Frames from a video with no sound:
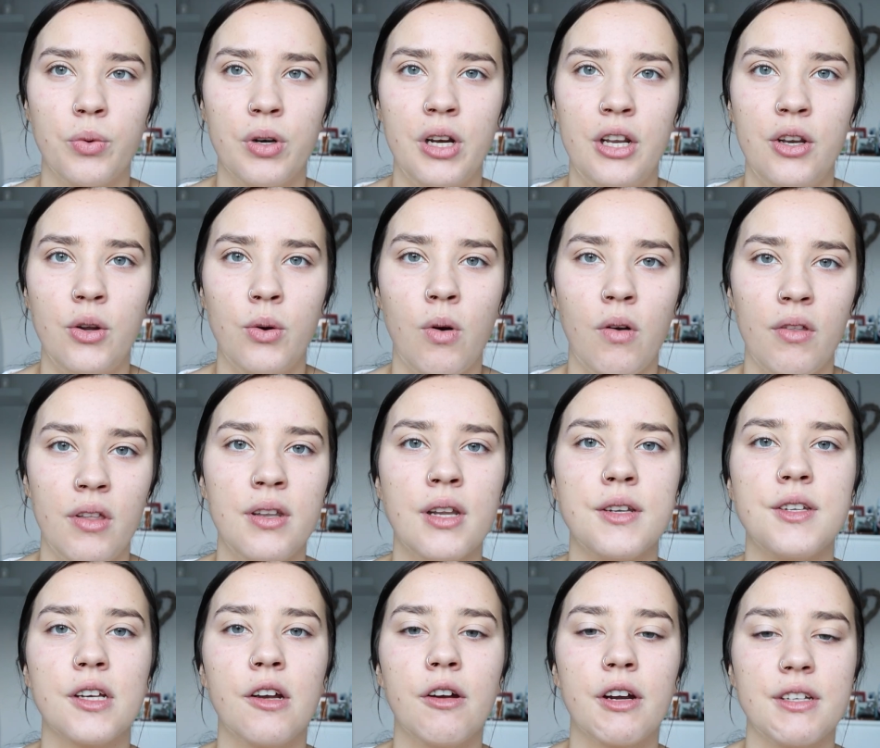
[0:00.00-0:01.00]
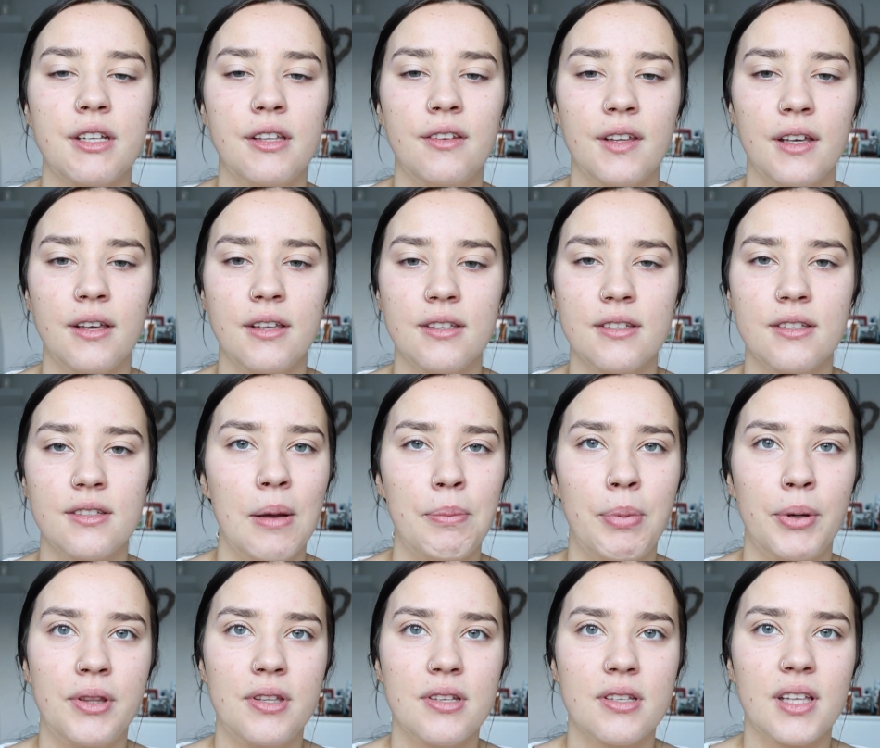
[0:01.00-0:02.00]
don't really know all the nitty-gritty things
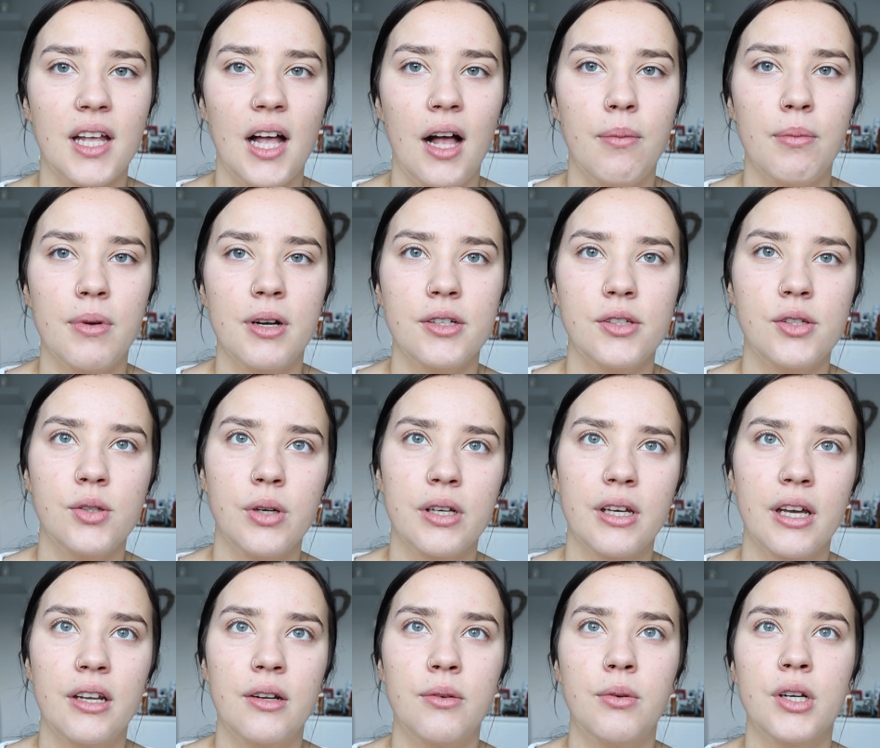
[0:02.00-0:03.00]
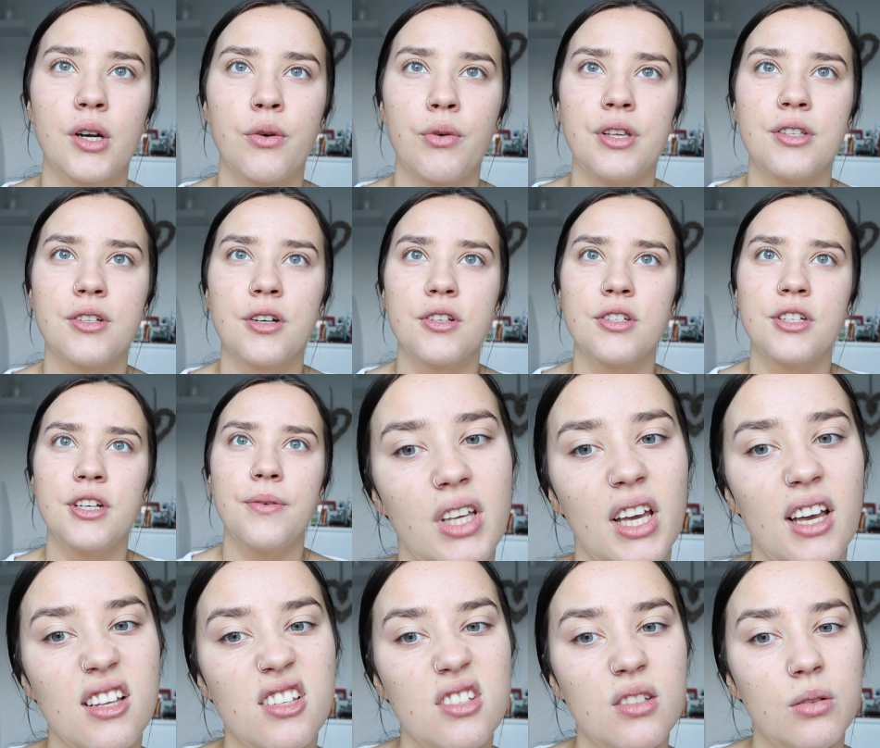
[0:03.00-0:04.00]
about this camera, so I kind of want to research it. Yeah,